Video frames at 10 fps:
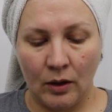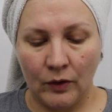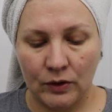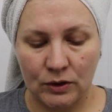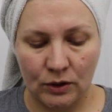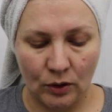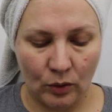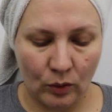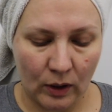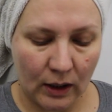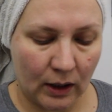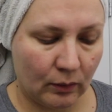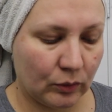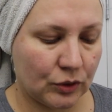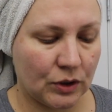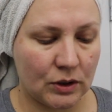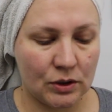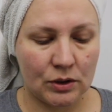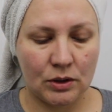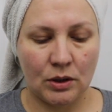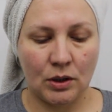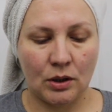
So I would just